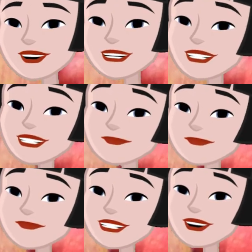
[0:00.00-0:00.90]
6
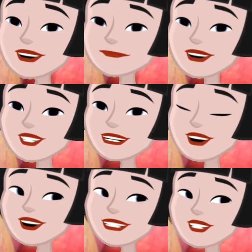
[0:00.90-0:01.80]
apples in
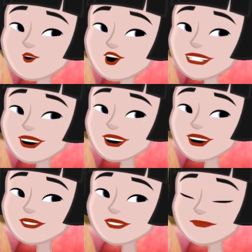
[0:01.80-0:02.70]
a basket.
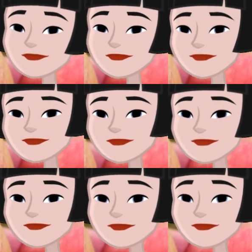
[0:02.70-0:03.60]

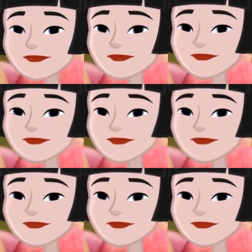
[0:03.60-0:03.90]
6